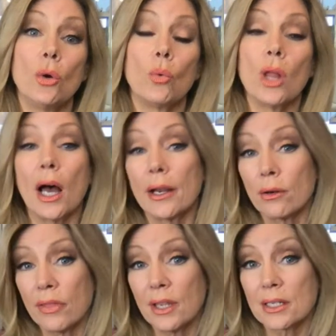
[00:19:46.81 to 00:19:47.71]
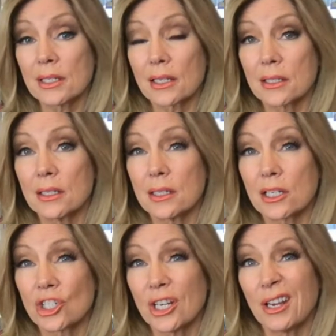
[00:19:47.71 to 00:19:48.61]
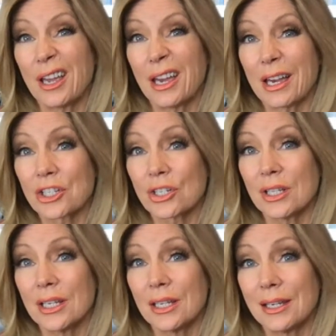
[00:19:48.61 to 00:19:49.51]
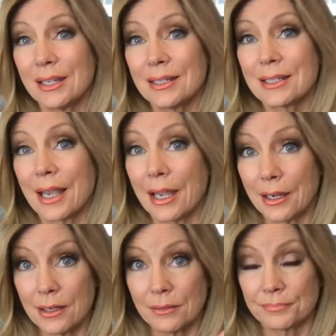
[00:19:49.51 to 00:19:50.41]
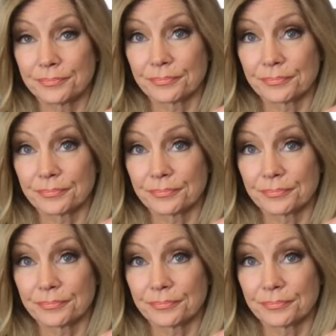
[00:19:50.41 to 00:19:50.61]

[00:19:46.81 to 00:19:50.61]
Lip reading: Well, I don't think sex addiction actually is a